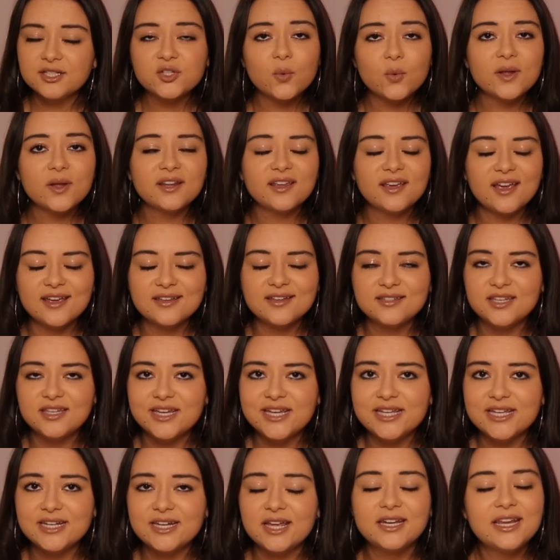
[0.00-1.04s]

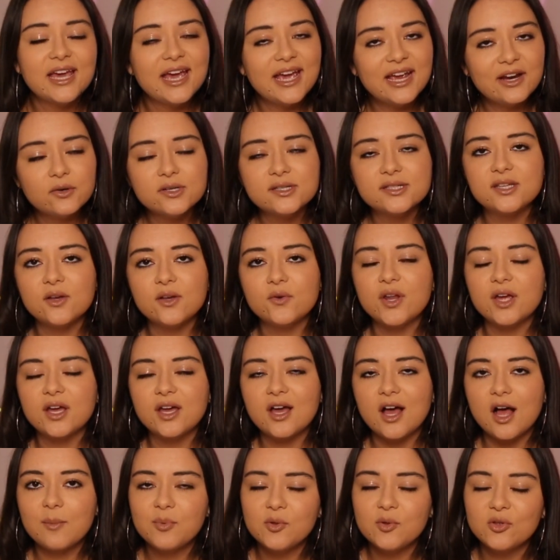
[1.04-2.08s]
2018, an Arizona
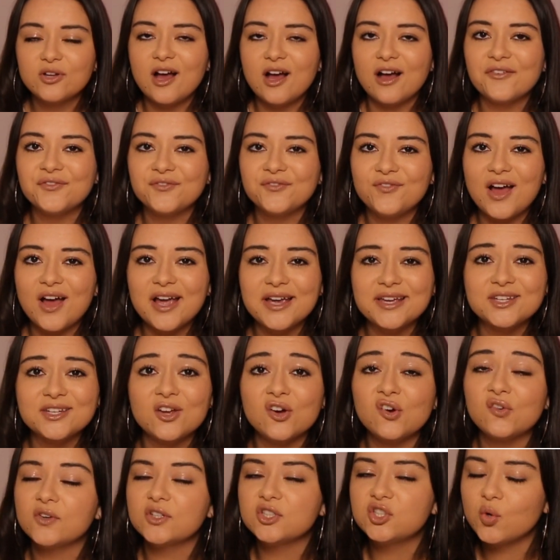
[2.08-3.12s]
couple got fined
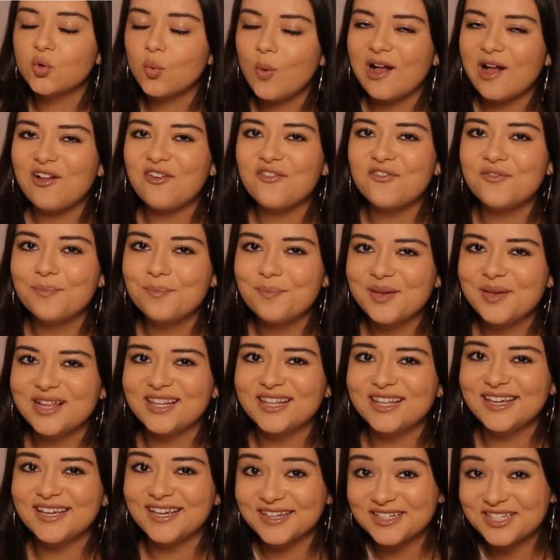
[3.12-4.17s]
over $12
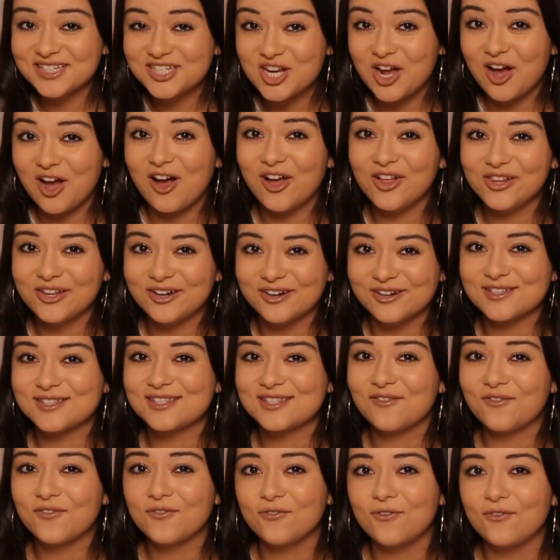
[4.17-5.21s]
million
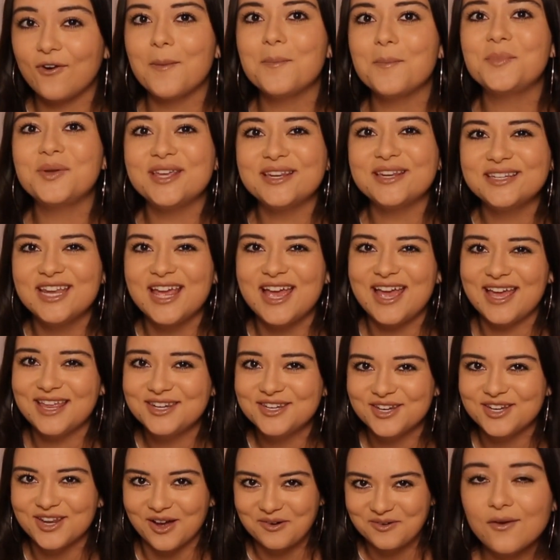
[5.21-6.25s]
from
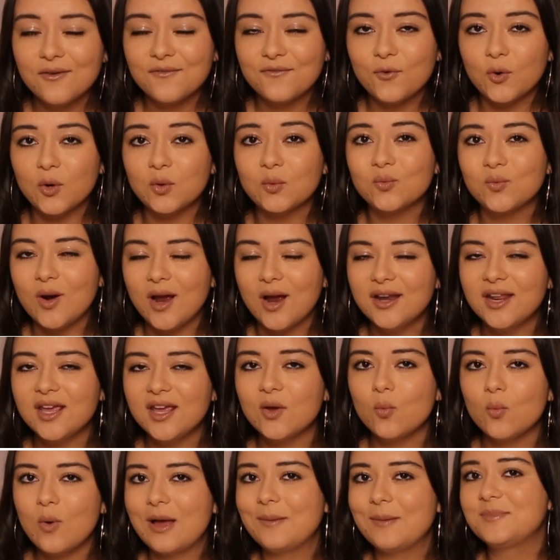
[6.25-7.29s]
Nintendo for running
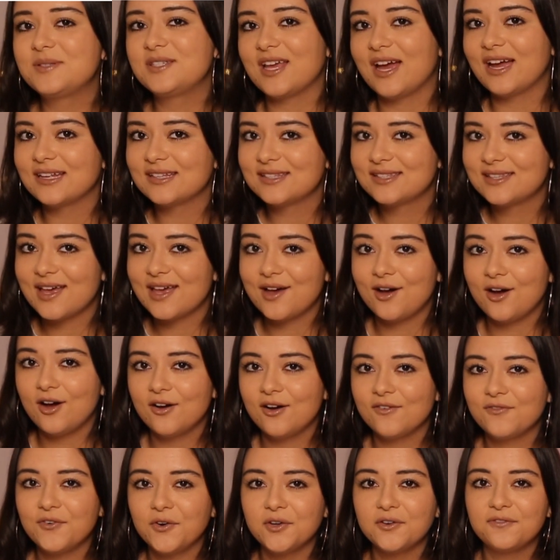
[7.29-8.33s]
websites that
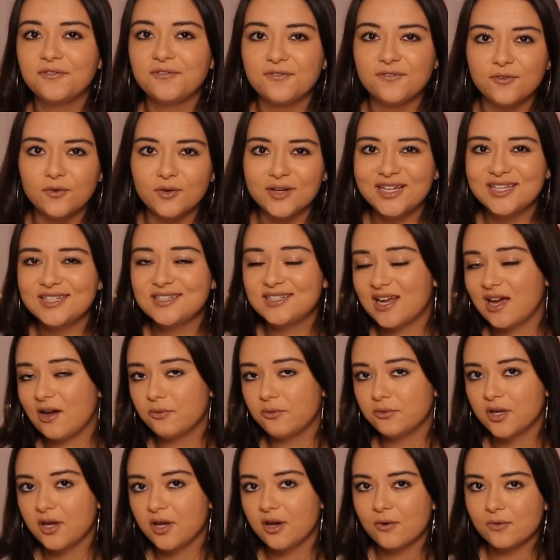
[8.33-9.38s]
offered free
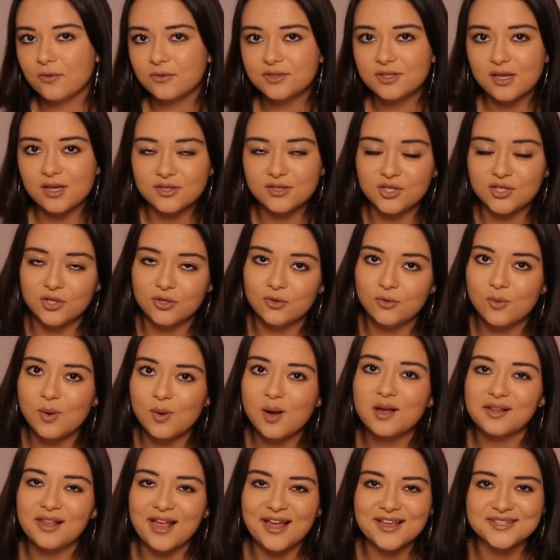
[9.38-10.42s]
downloads to
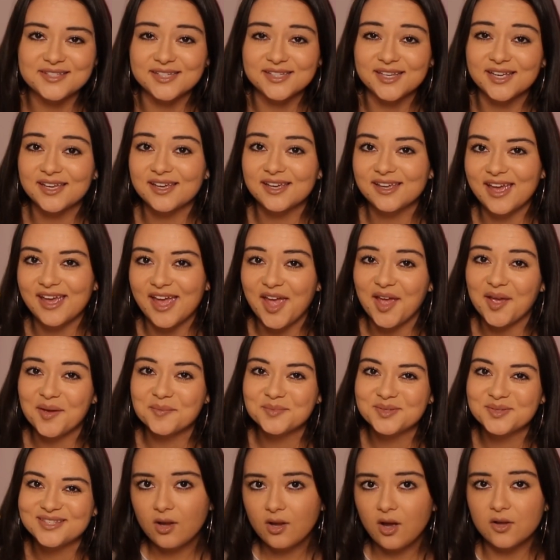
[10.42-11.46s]
classic
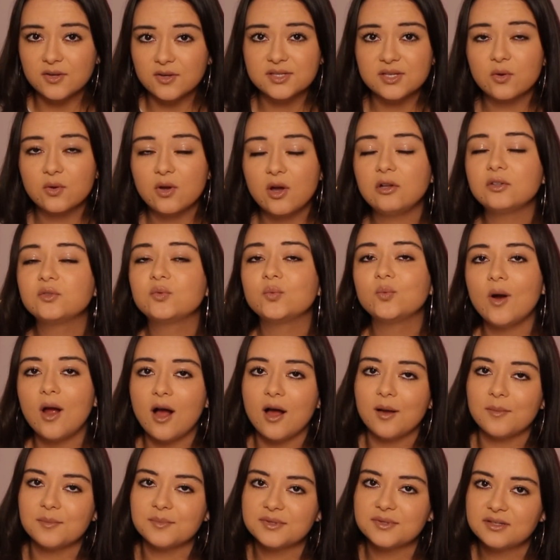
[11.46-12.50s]
games, also called
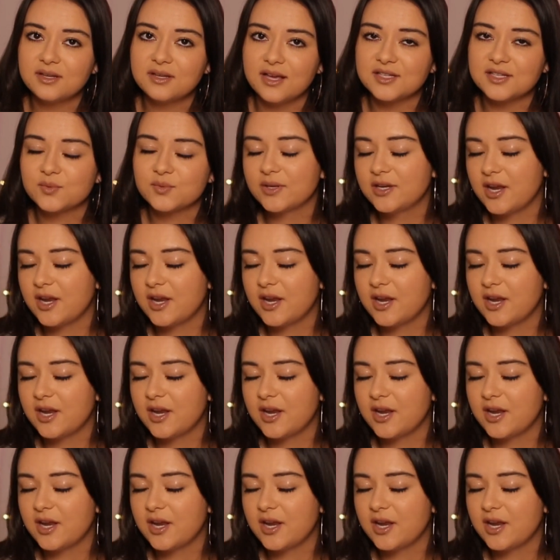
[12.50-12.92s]
ROMs, as we